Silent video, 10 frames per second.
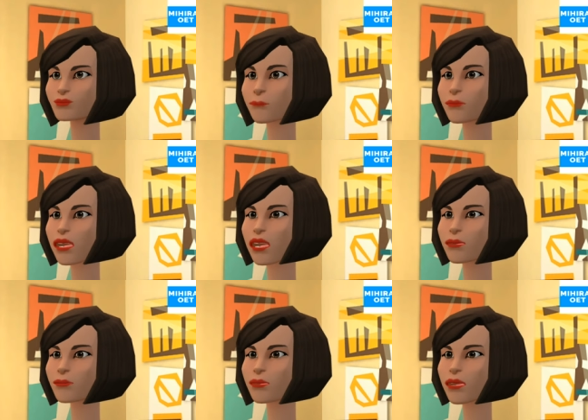But,
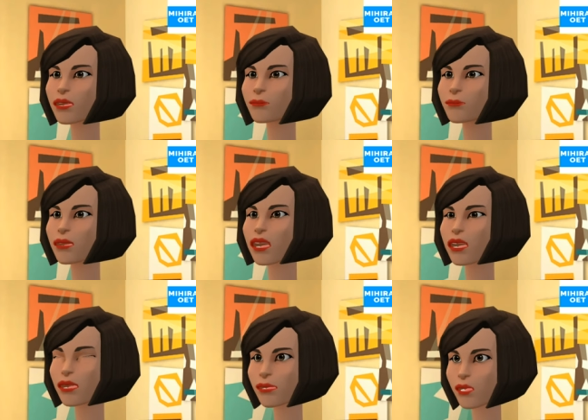I am a bit
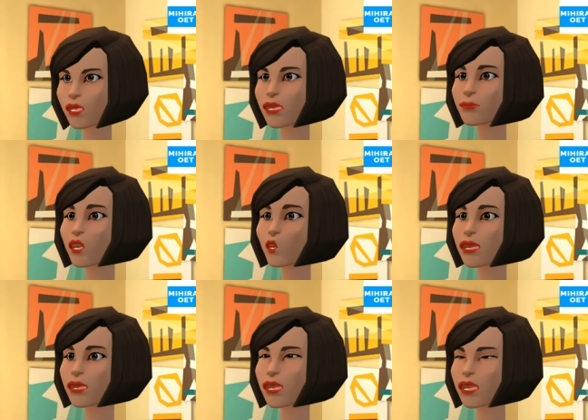concerned about
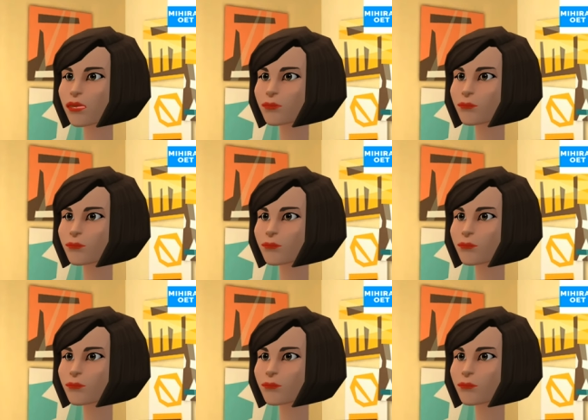his health.